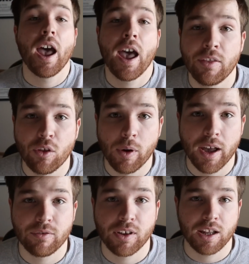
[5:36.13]
and the
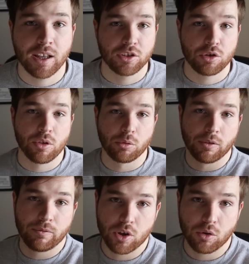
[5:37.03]
way of getting to the
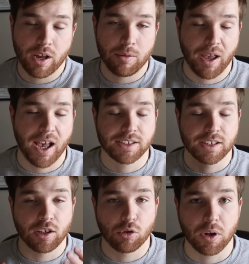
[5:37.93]
review and
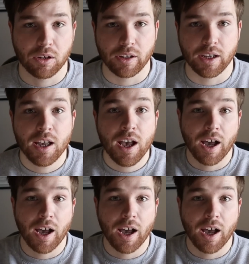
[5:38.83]
passing it quickly.